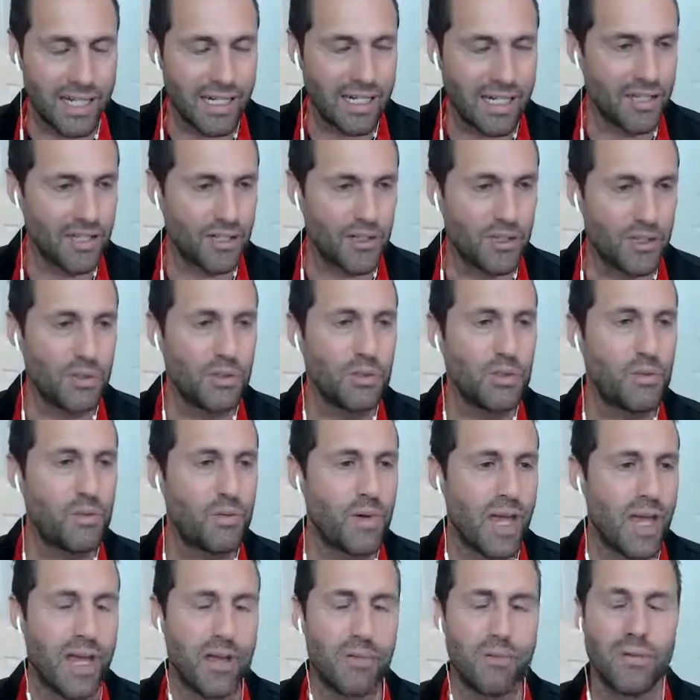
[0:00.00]

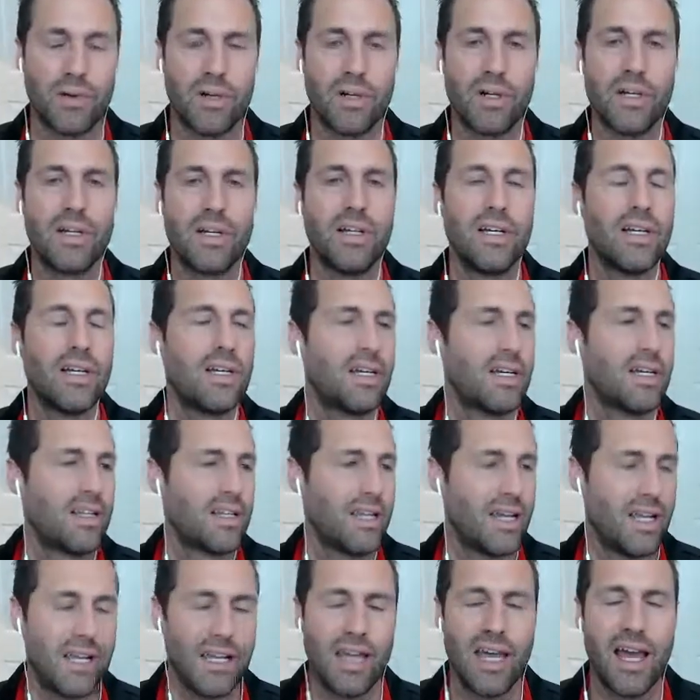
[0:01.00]
newspaper that
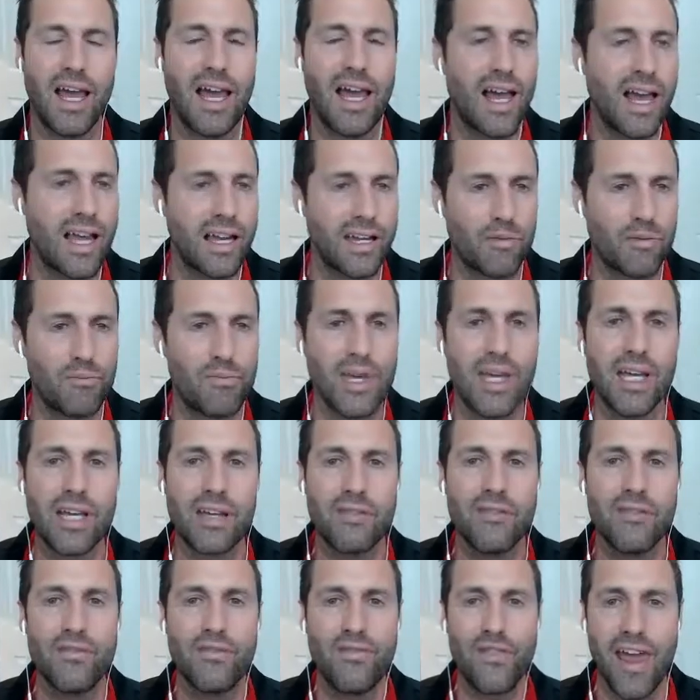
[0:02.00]
he had a big
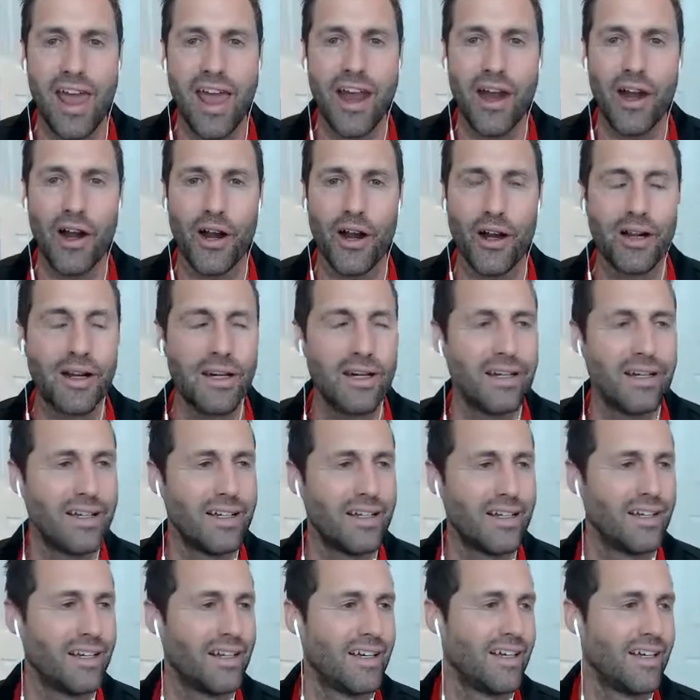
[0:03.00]
affair.
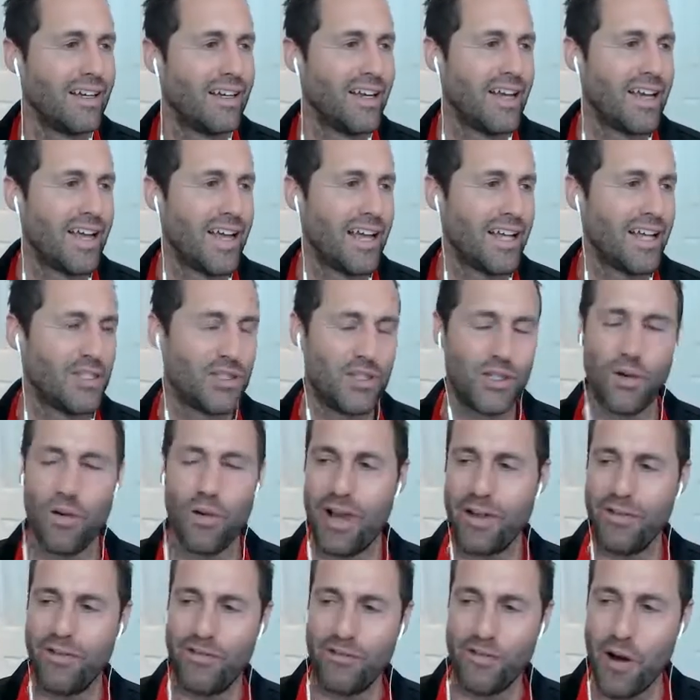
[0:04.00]
And so I
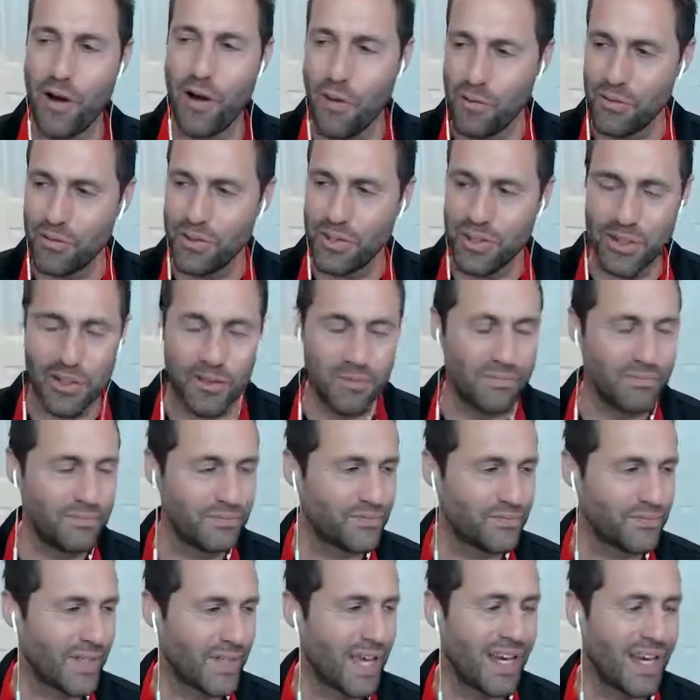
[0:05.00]
phoned him
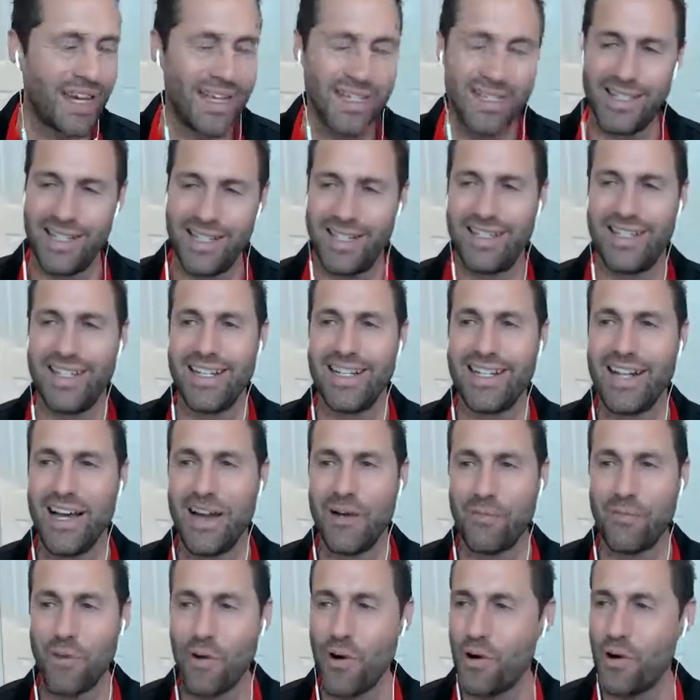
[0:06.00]
and I said, didn't I
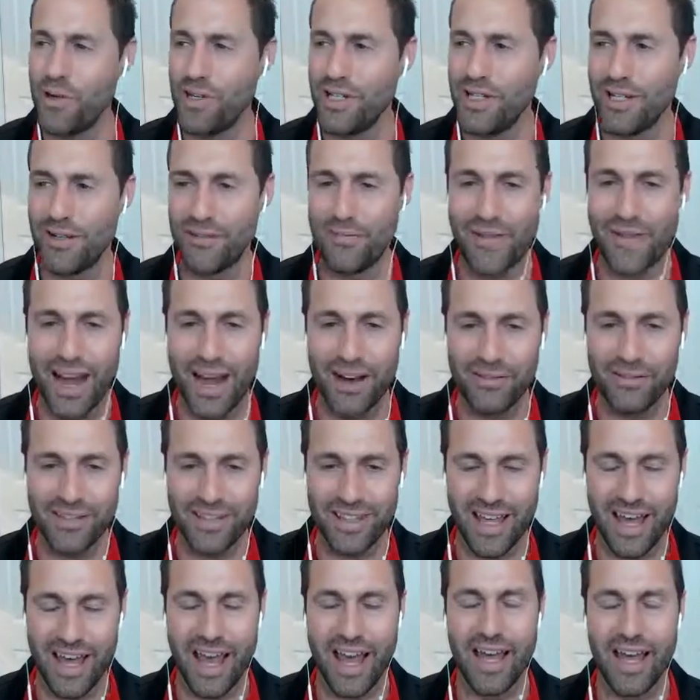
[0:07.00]
warn you about
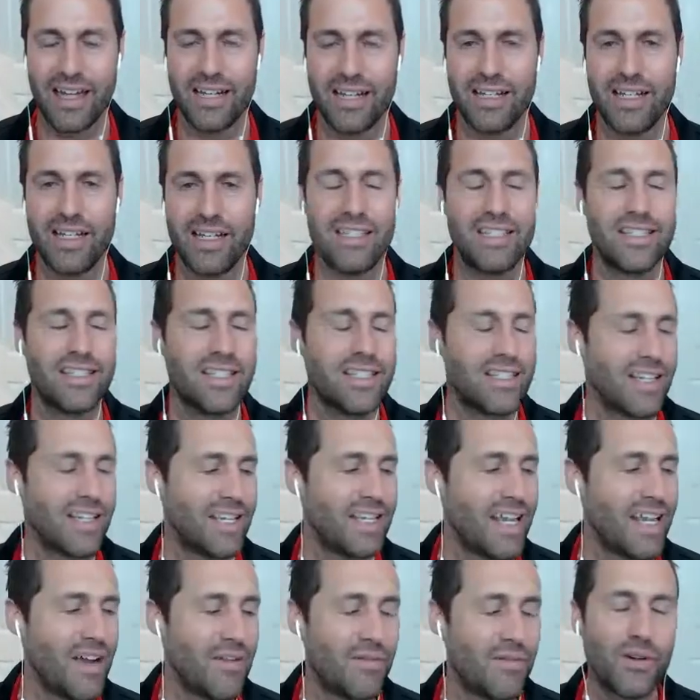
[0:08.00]
that? And he says, I
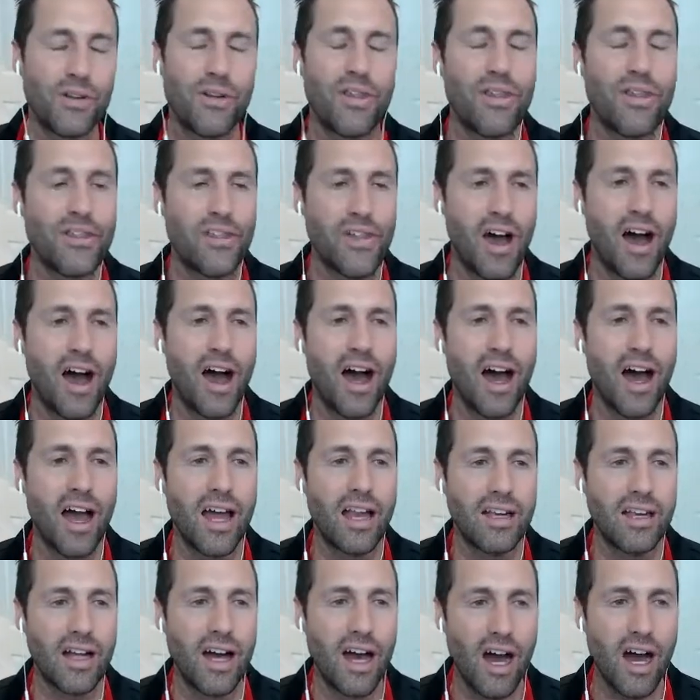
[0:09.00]
never thought
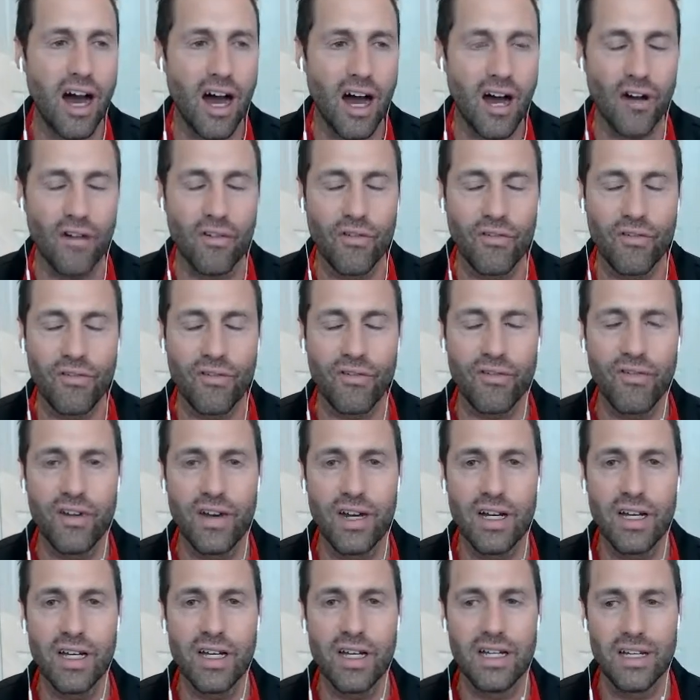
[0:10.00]
of
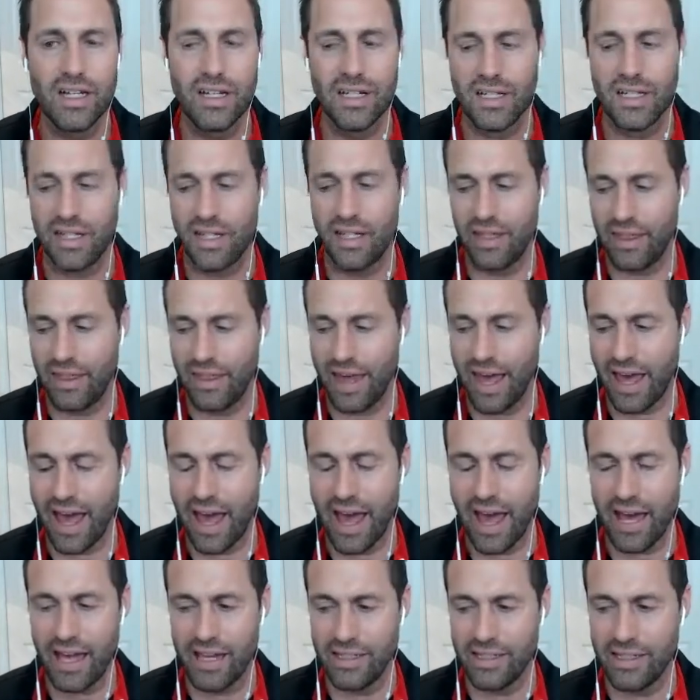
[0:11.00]

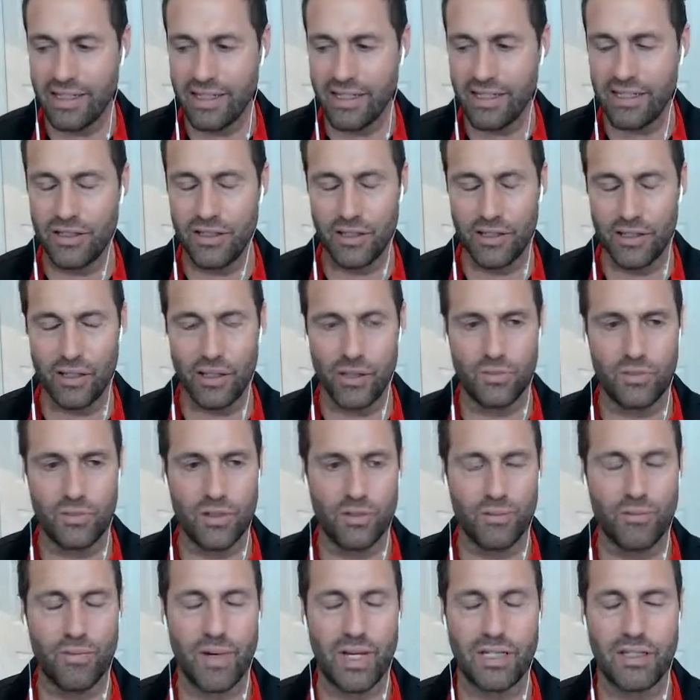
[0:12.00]
that in terms of
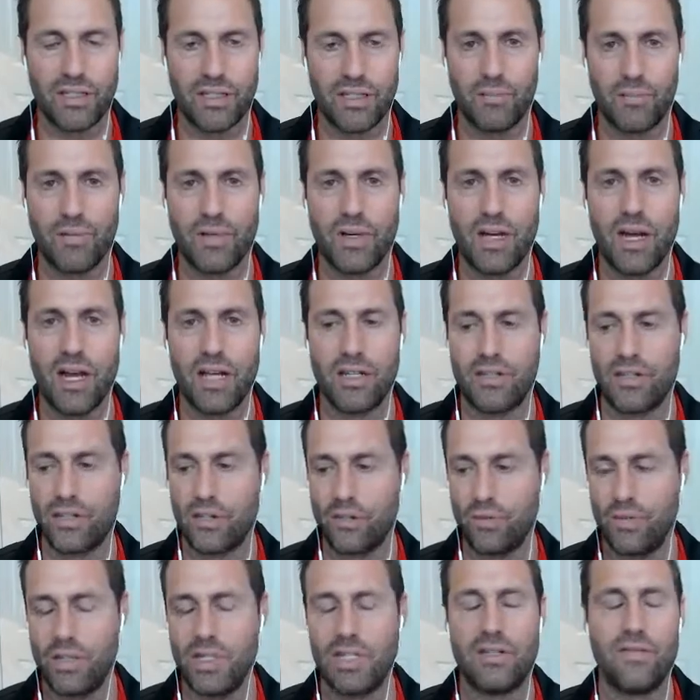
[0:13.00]
my subconscious
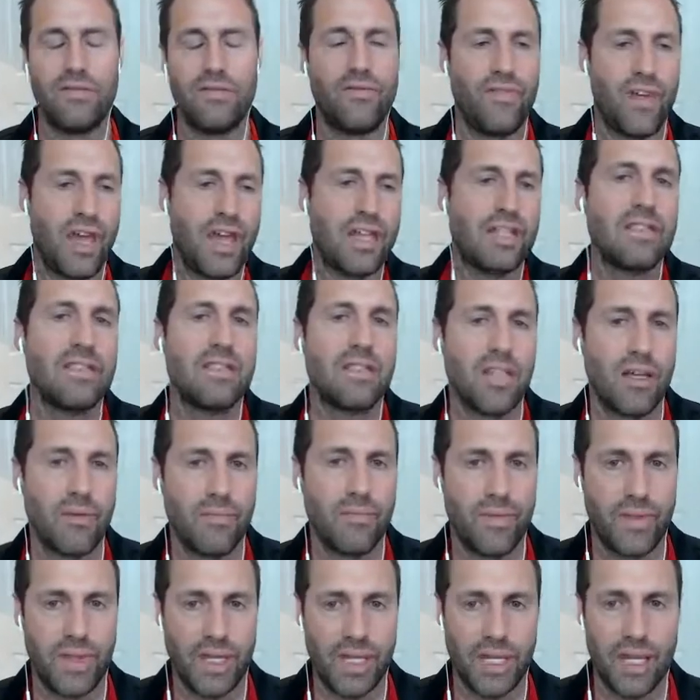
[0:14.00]
would invent
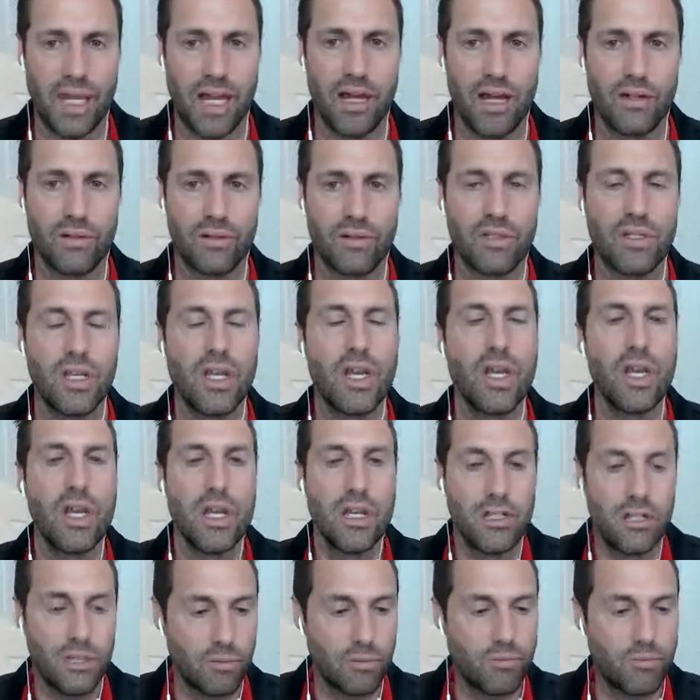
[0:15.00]
something else
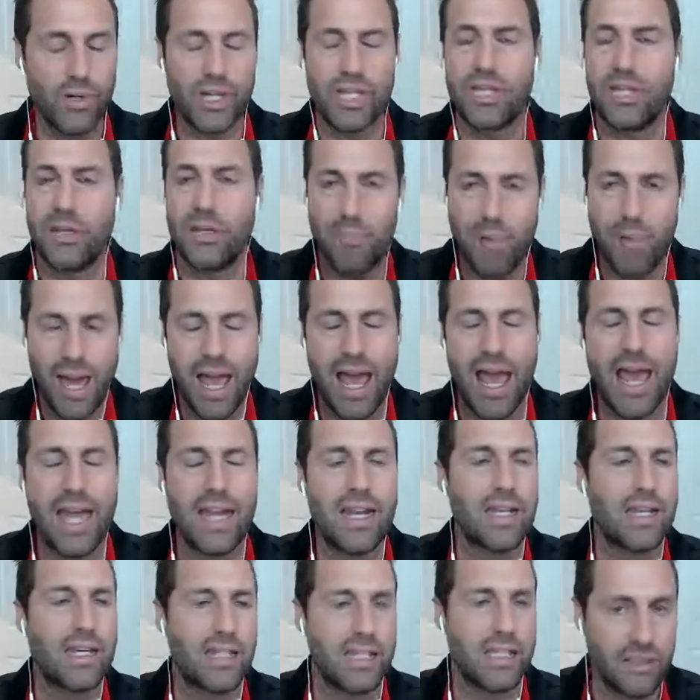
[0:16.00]
to bring the
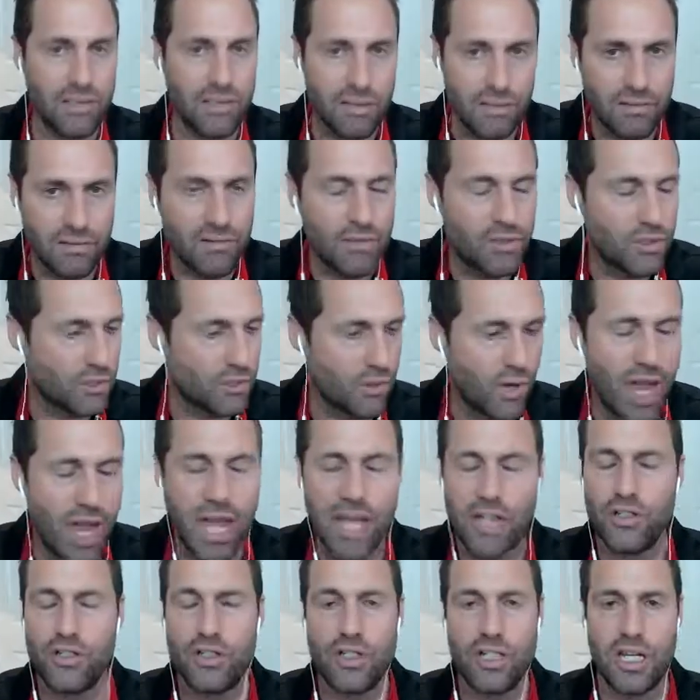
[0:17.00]
panic and
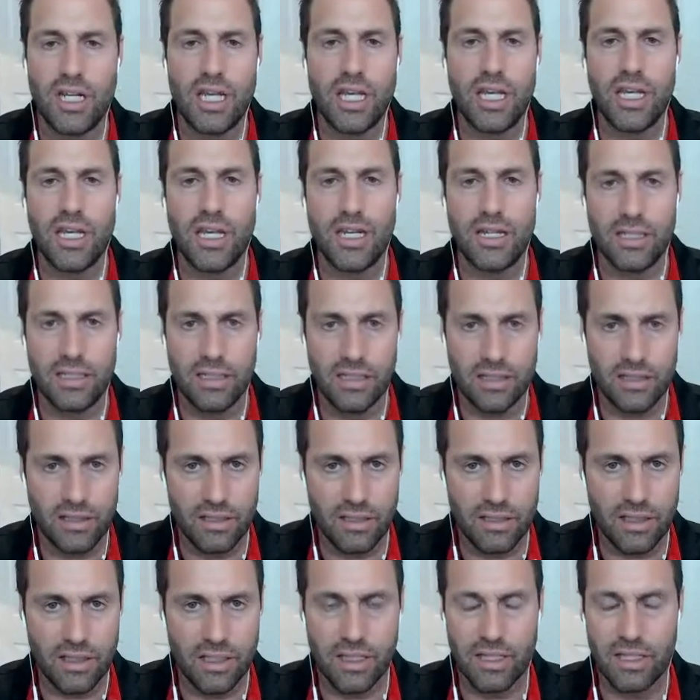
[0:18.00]
tragedy and
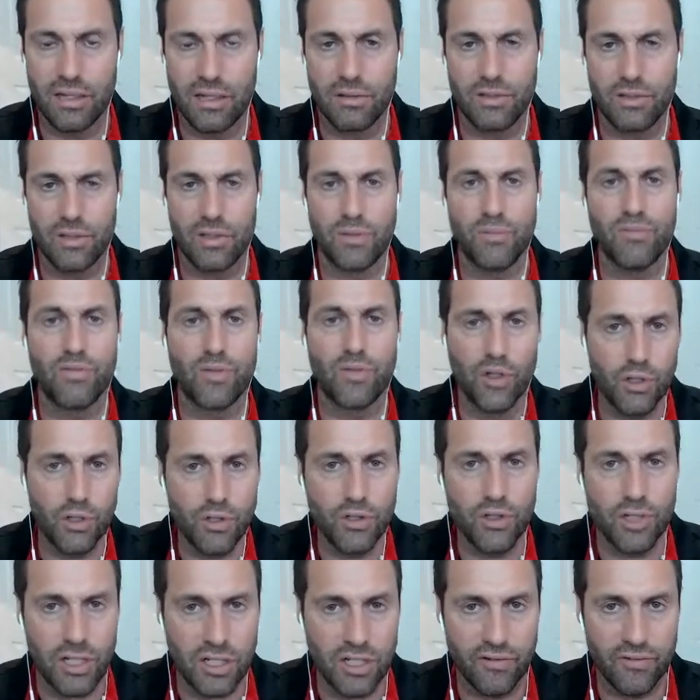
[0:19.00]

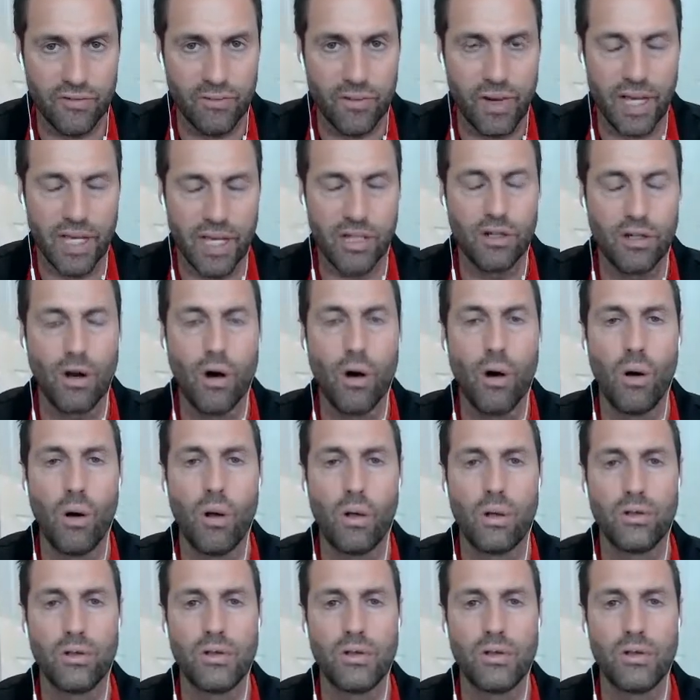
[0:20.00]
subversion of my goals.